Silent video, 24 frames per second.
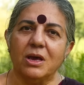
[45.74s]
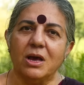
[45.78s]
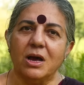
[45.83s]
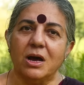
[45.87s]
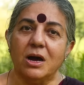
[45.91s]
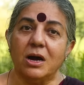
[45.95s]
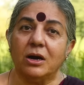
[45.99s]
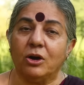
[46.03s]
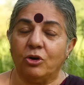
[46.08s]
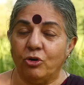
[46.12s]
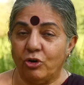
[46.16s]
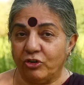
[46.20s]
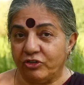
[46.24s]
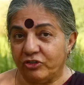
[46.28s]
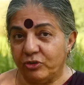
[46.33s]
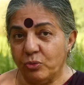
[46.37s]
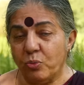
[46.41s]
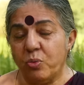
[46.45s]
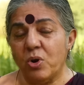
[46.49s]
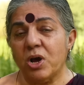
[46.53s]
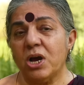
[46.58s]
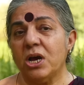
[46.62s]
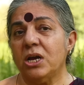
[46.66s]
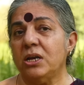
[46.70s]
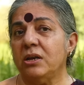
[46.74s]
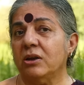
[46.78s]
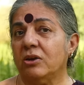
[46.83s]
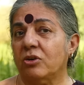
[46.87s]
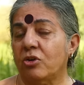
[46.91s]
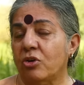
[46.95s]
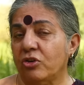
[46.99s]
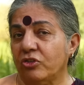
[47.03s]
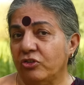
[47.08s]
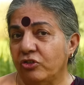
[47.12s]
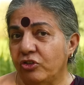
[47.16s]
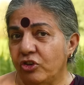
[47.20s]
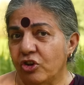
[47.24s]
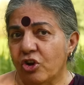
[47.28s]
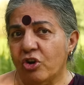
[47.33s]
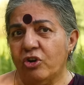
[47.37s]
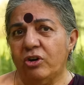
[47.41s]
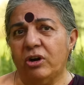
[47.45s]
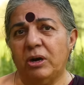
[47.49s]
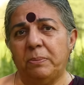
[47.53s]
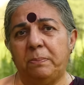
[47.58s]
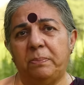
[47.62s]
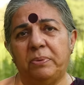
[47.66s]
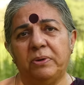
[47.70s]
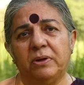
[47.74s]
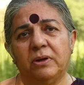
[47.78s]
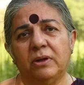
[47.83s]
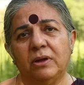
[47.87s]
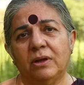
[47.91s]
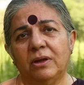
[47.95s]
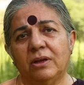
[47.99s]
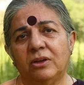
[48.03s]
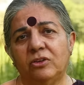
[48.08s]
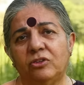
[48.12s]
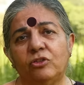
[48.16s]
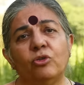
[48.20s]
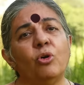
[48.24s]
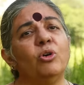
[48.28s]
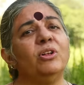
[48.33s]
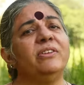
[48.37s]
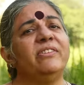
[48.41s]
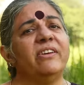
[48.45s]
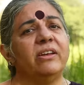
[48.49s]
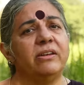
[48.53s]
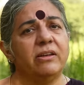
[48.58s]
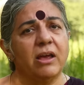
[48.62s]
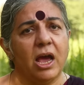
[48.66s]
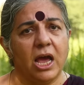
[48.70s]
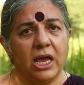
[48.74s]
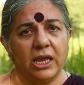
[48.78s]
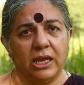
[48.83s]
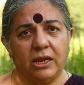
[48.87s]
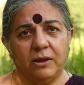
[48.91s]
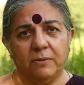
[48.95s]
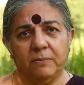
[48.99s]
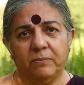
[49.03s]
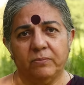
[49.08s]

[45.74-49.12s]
Across the world, across Europe, soils are dying.